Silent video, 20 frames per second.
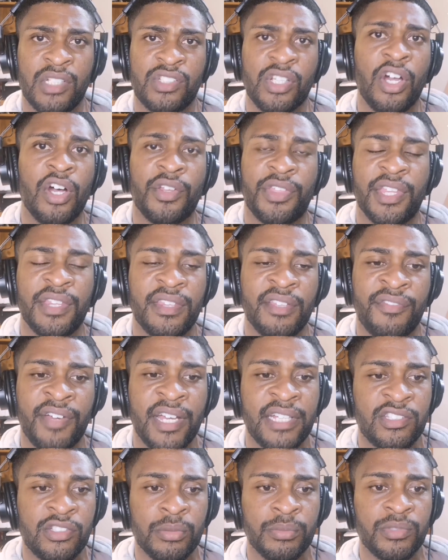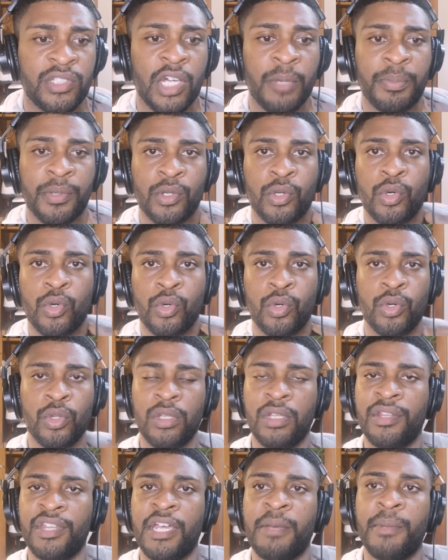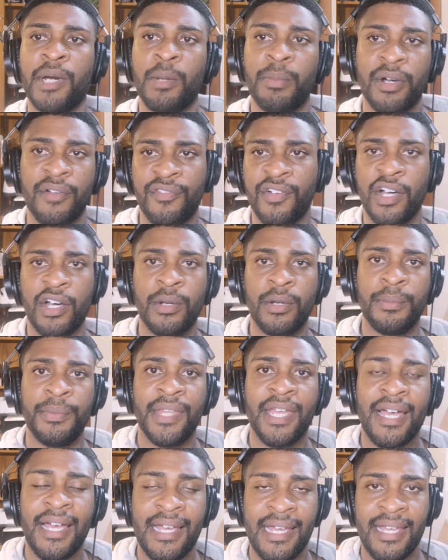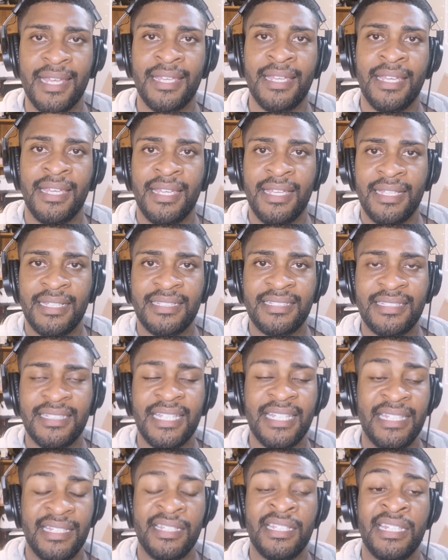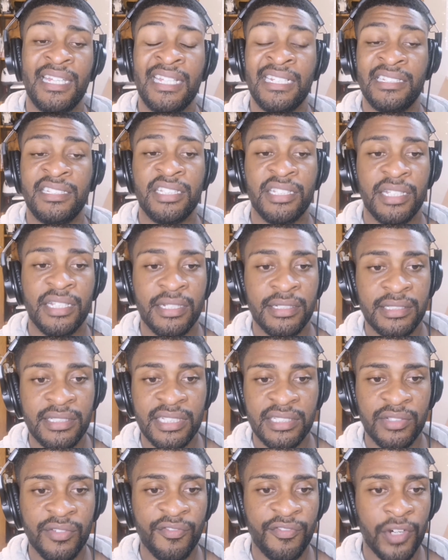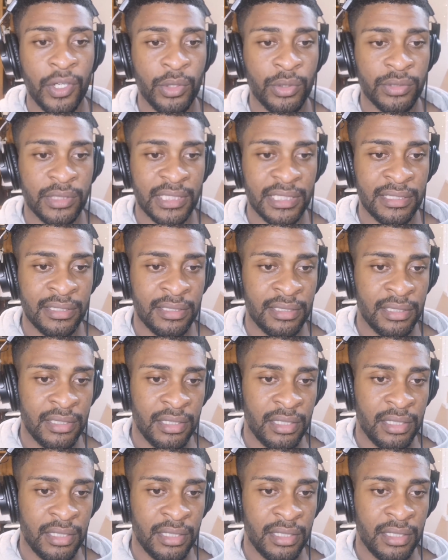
So I think they've had some type of call on their mobile phone that an incident is unfolding,